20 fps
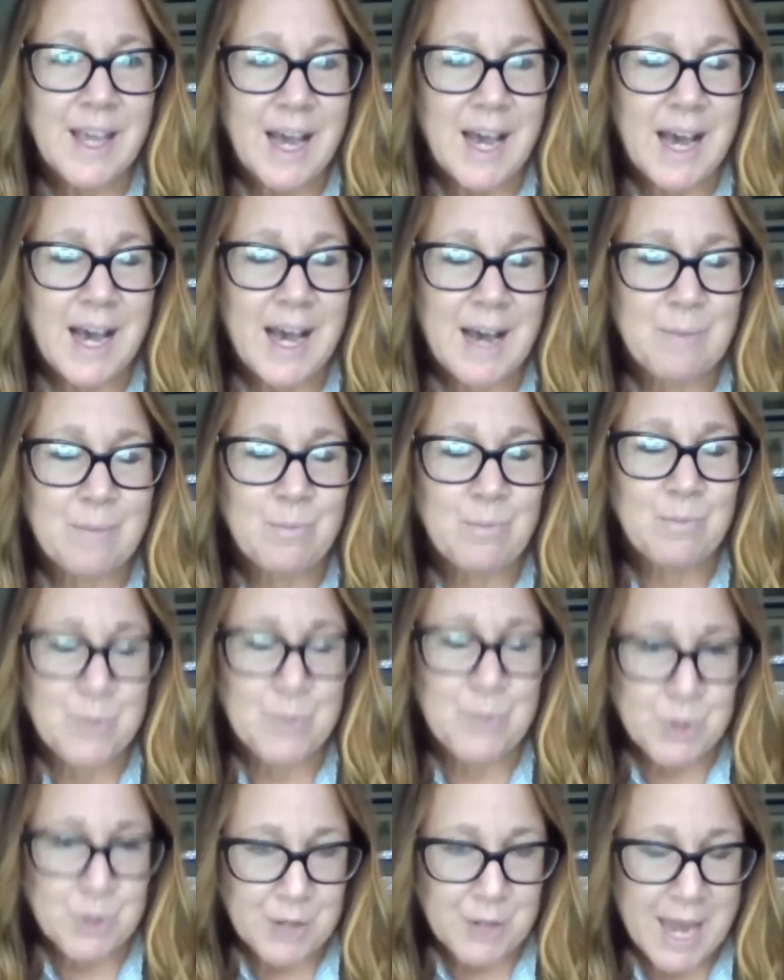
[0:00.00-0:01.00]
um,
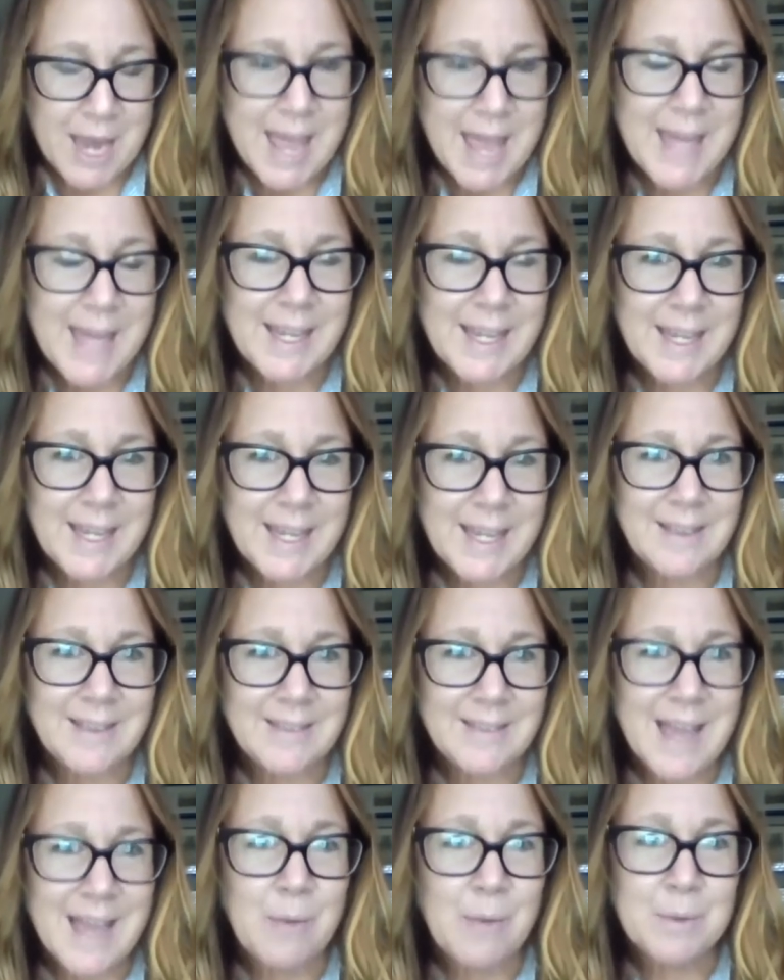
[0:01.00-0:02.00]
you're heading,
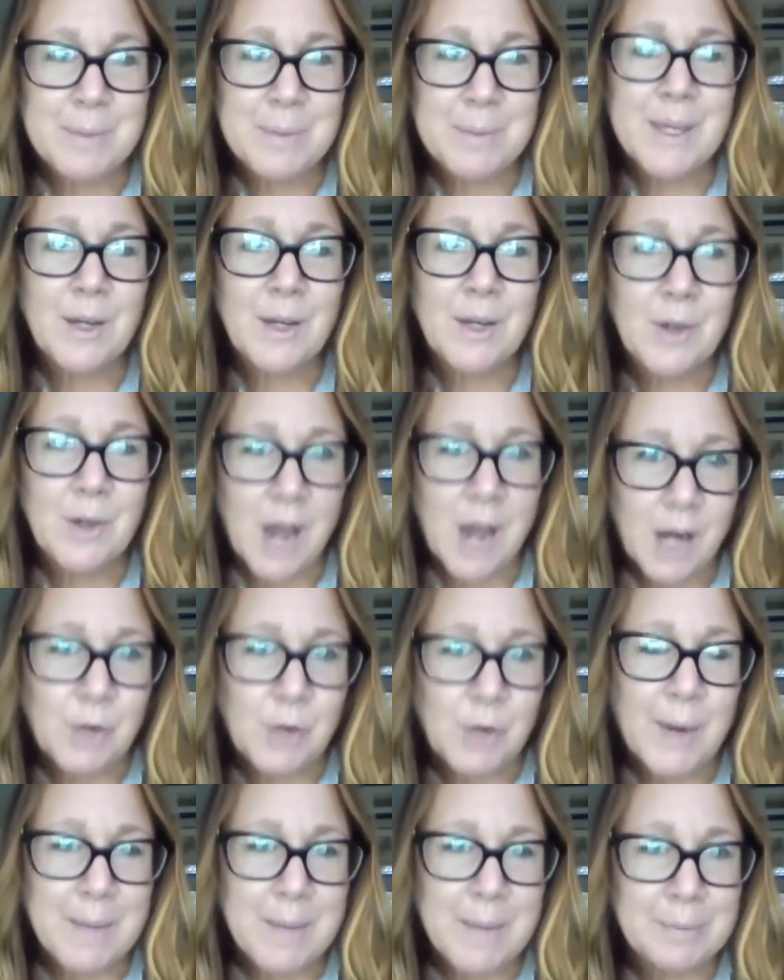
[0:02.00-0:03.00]
that would be a, a,
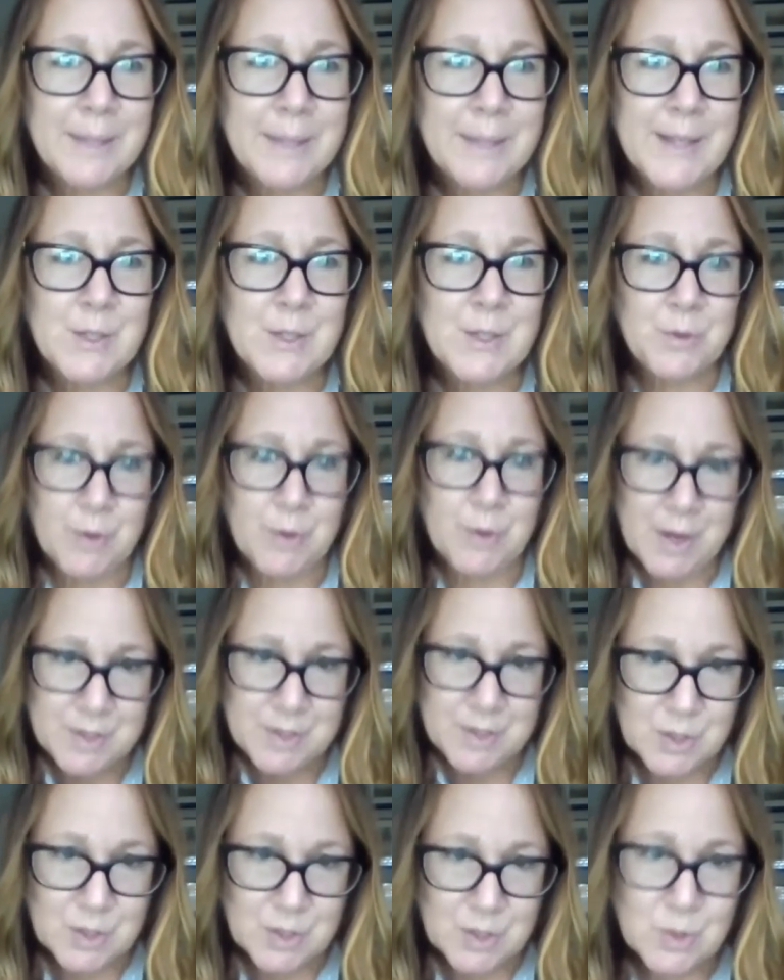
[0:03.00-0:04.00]
great place for
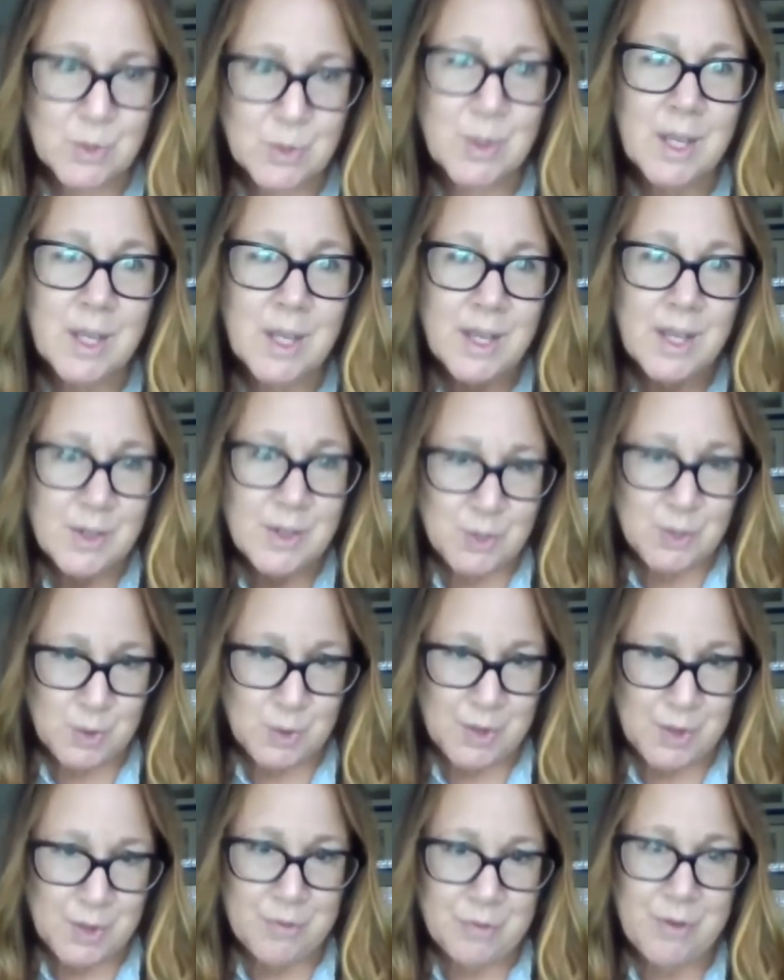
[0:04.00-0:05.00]
us to
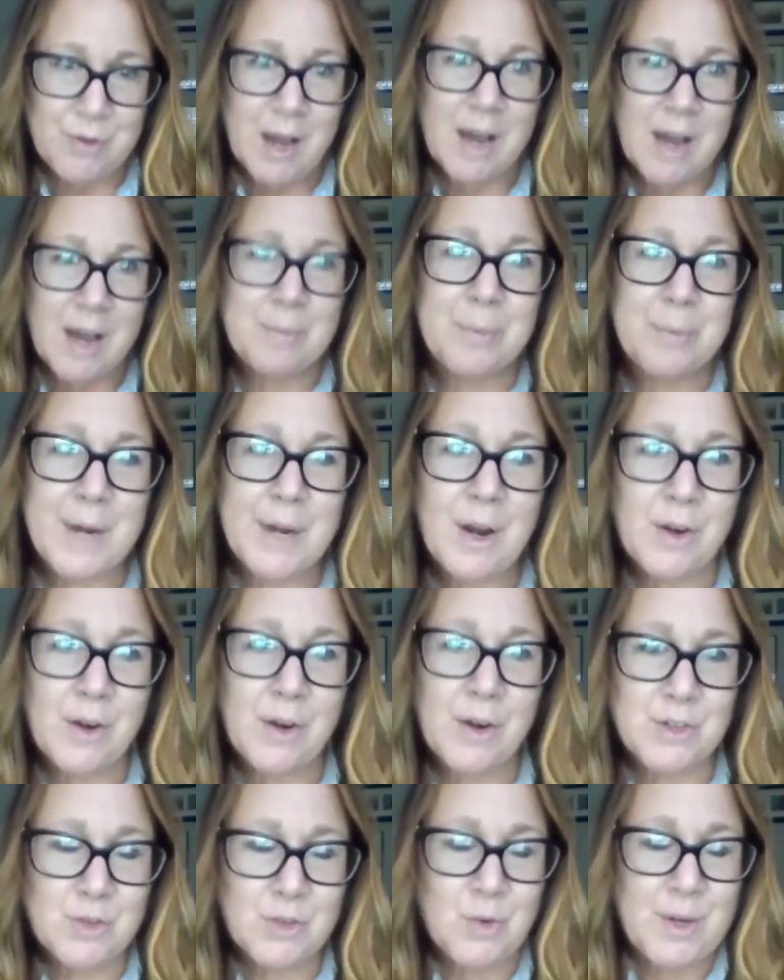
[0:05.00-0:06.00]
sort of uh, bring our
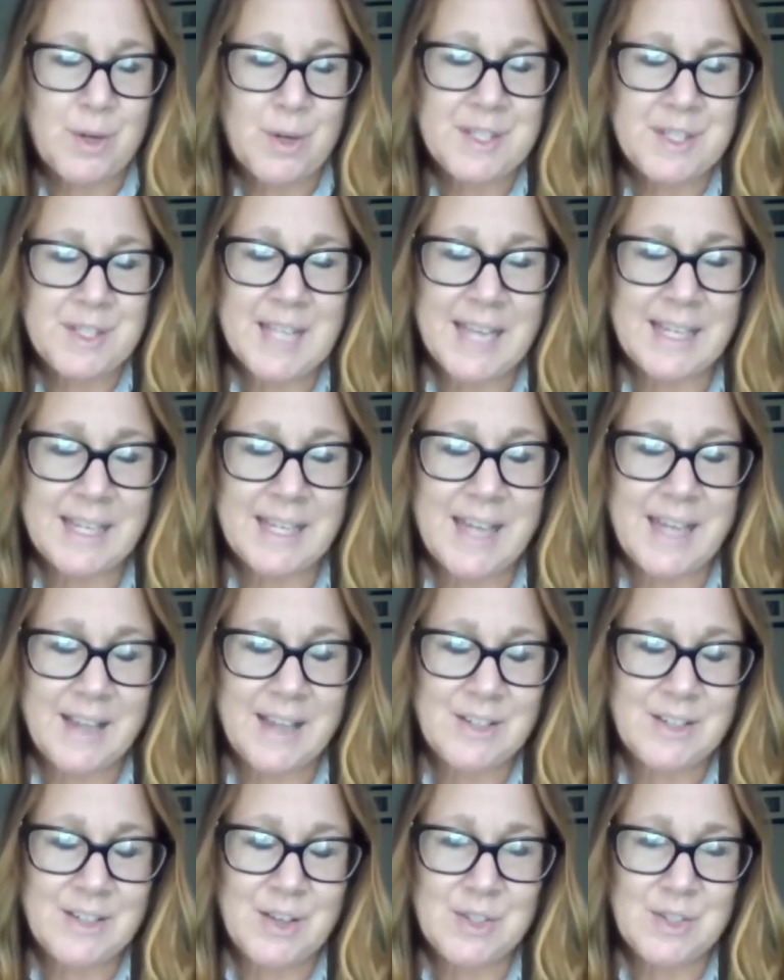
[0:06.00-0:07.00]
stories that
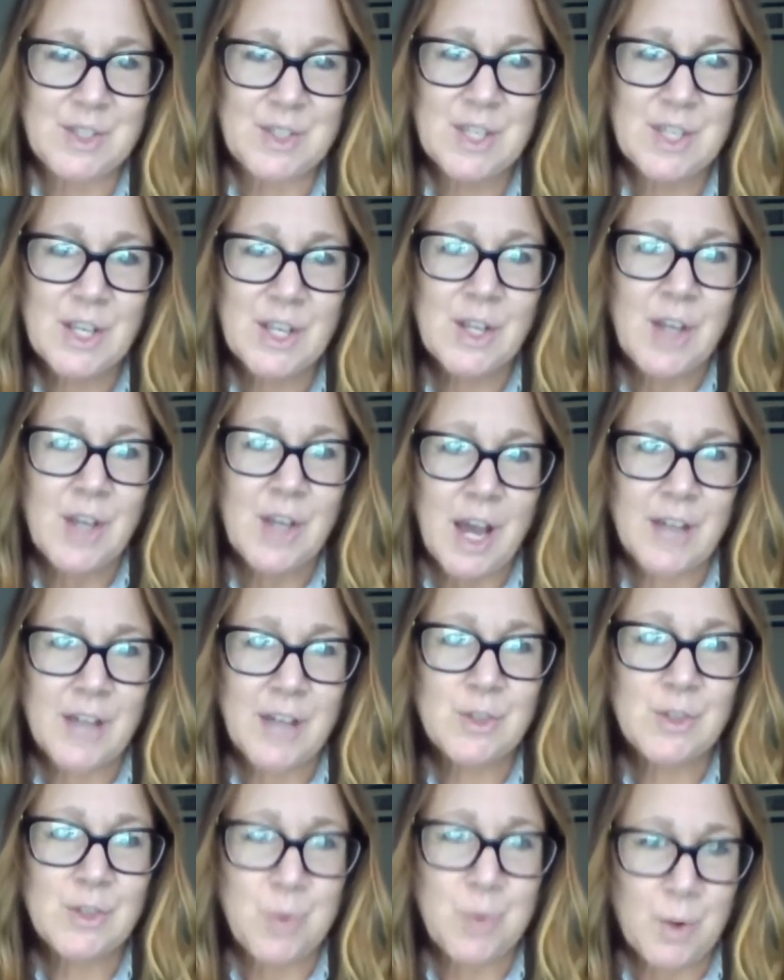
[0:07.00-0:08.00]
connect us uh,
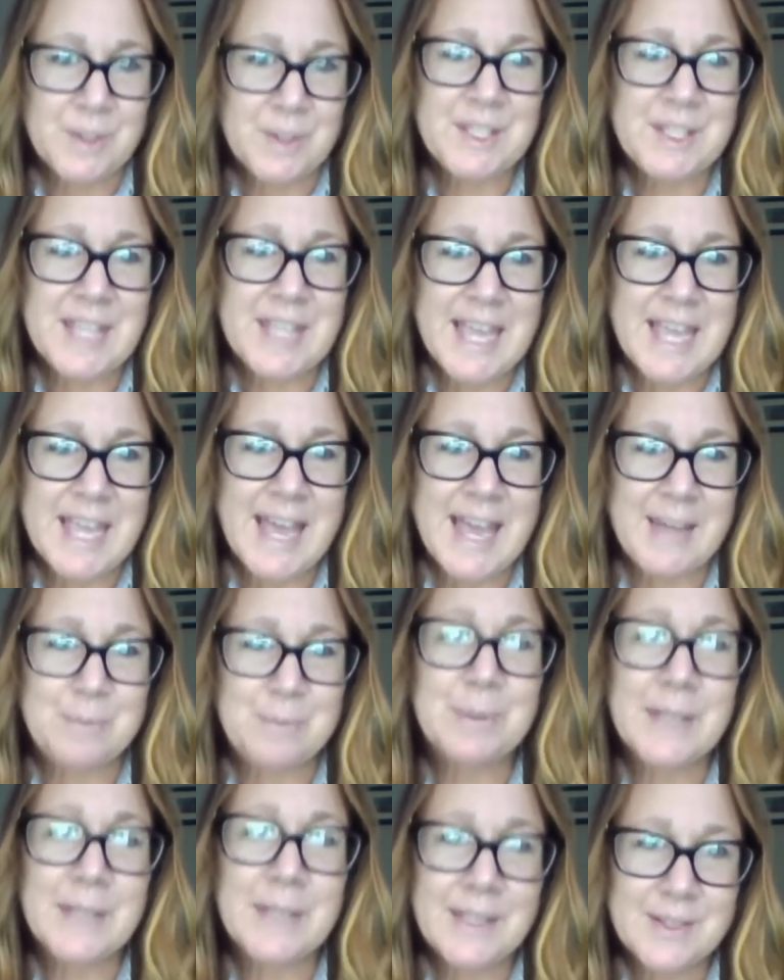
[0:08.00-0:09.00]
towards the end,
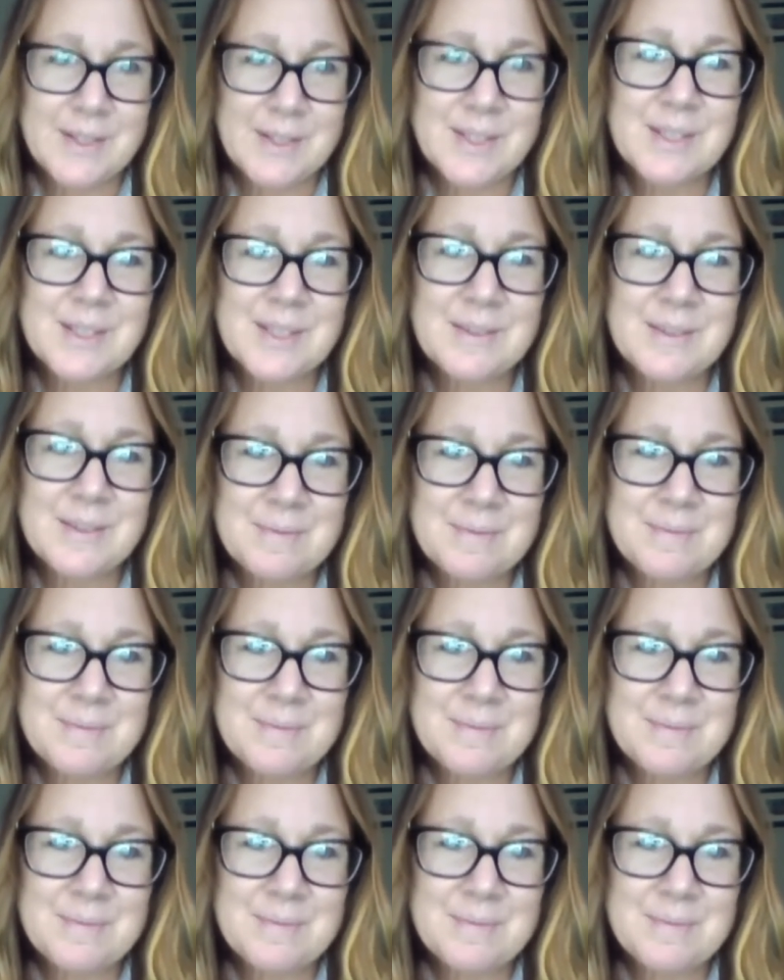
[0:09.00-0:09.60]
please.